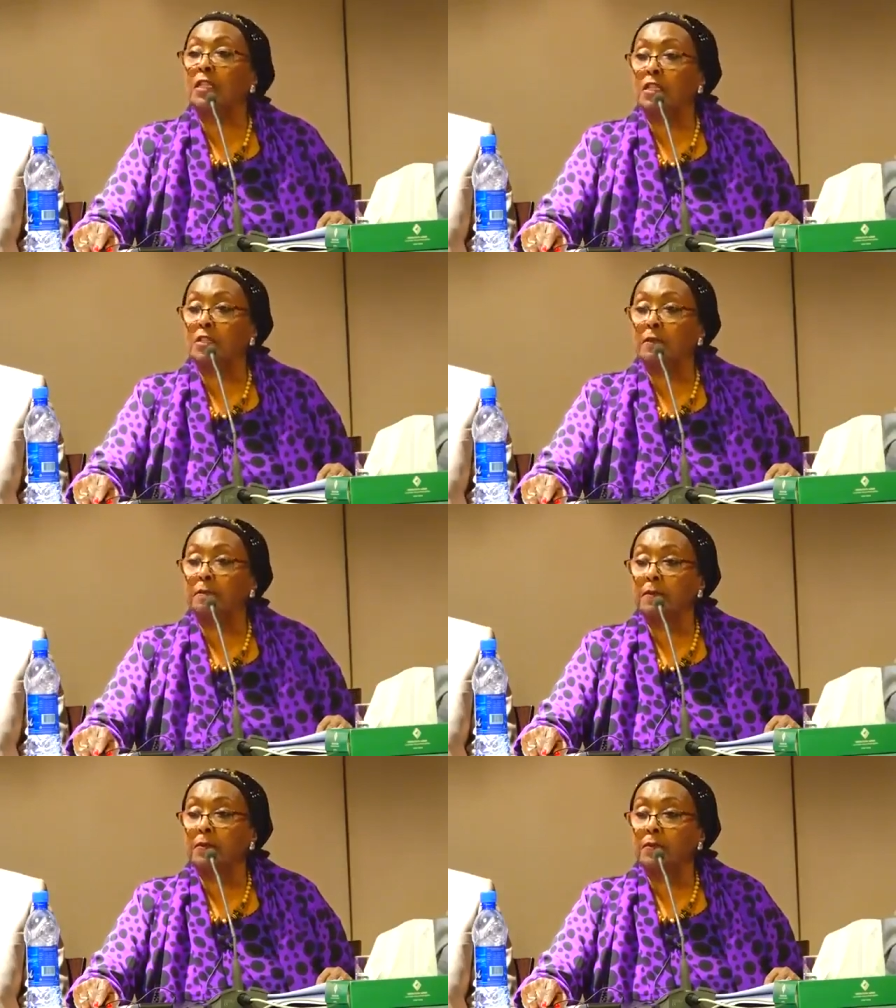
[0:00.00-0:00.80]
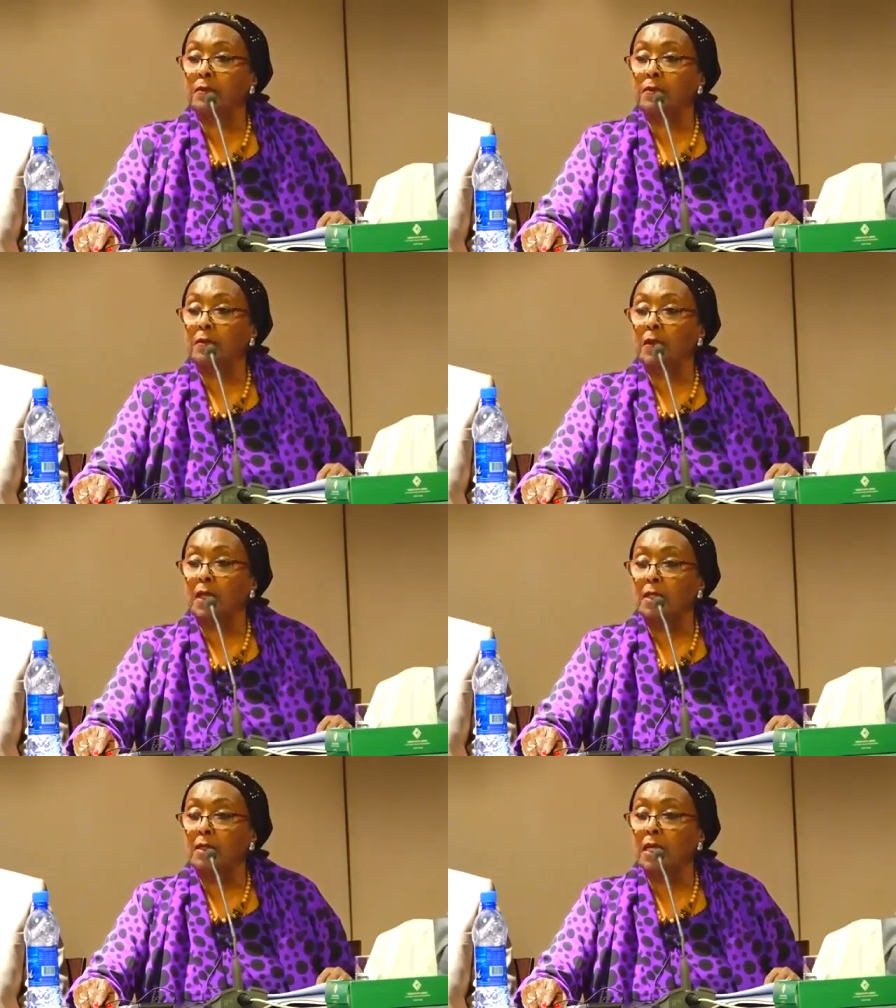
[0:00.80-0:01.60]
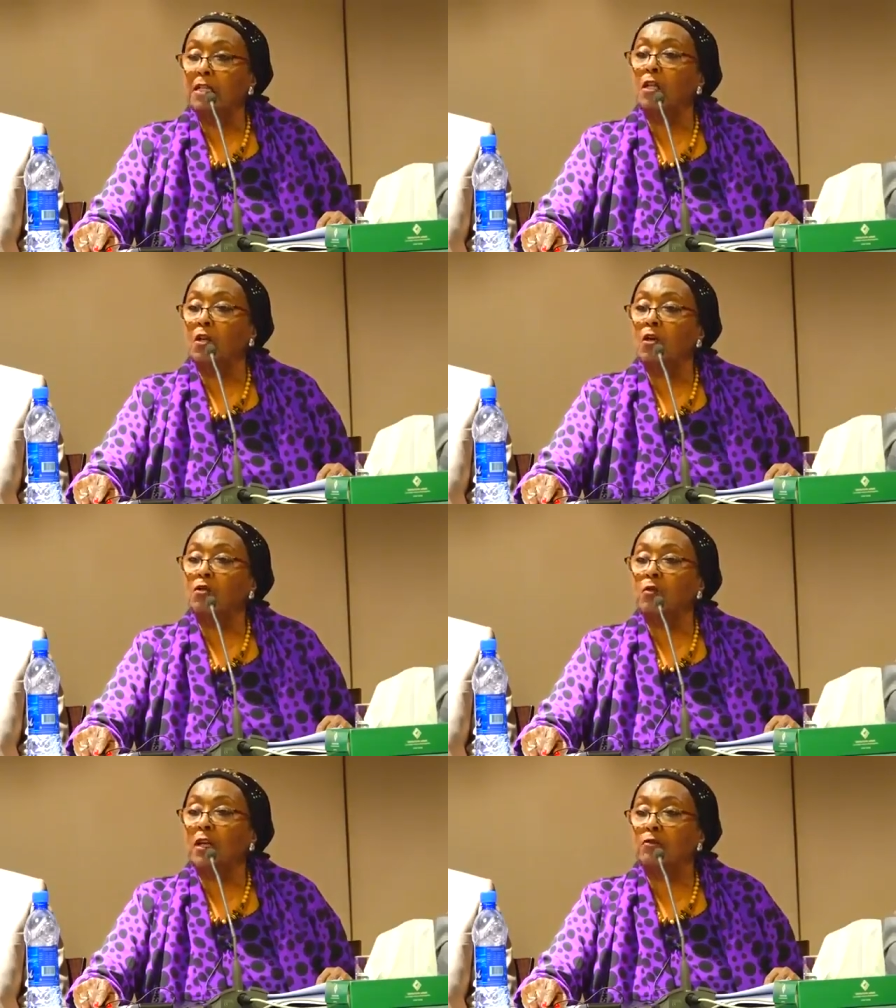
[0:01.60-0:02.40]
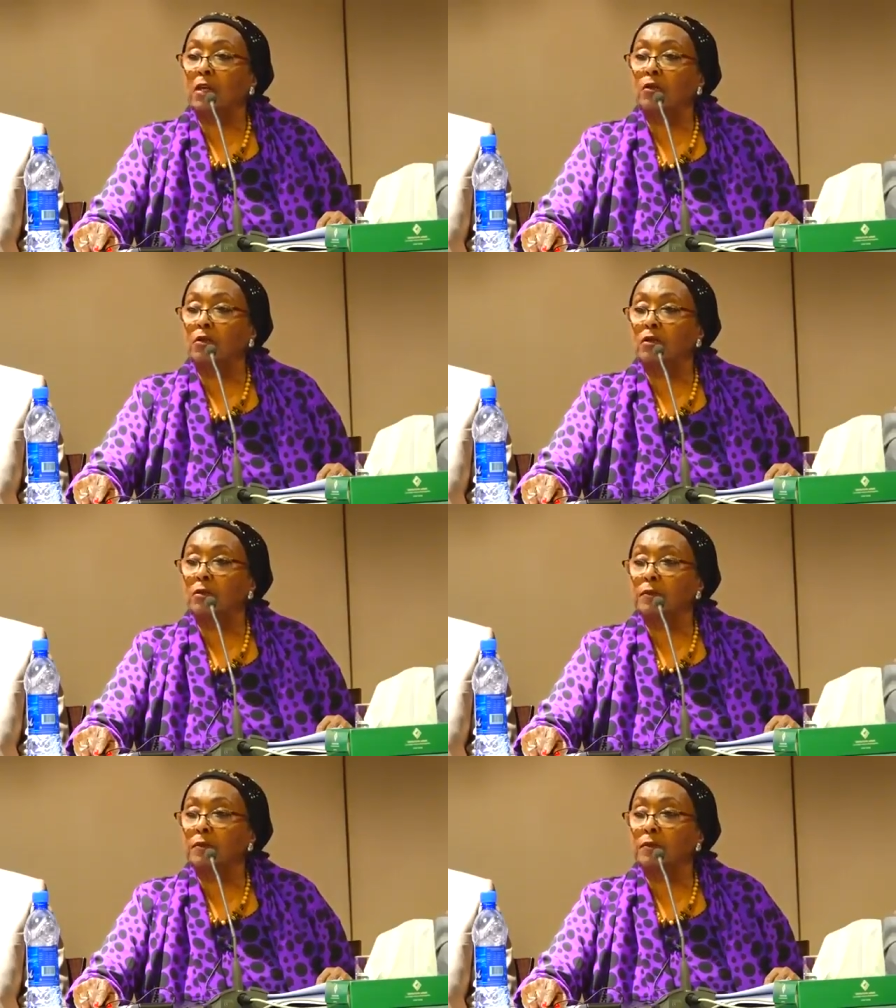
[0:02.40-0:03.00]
years, that's a long track record.